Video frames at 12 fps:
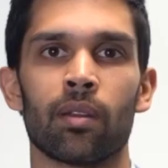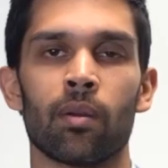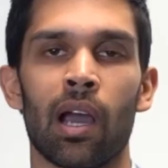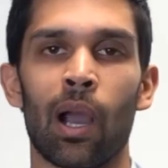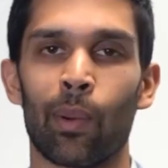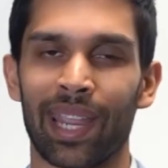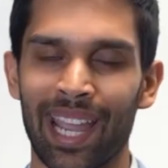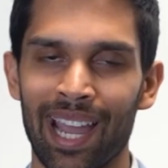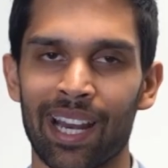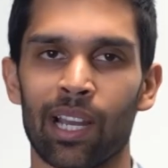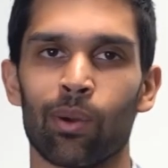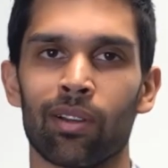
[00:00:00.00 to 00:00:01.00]
How we can,
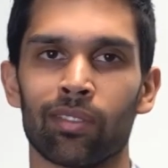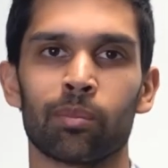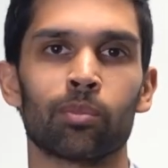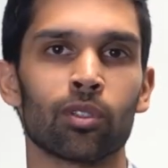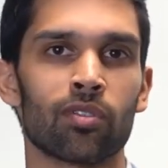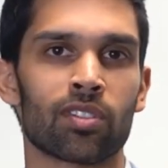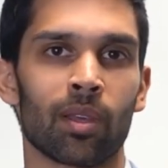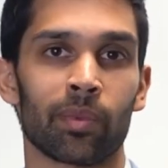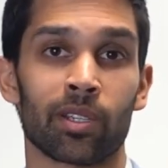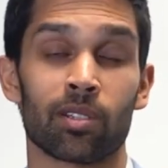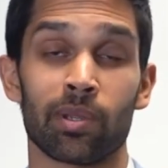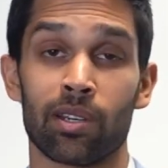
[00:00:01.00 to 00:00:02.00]
however, prove something
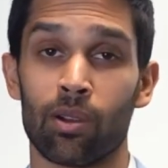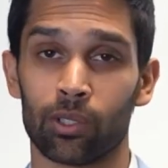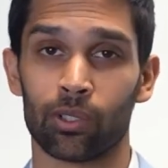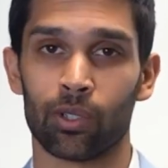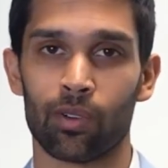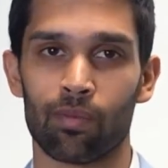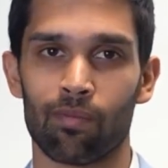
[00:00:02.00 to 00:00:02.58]
to be not true.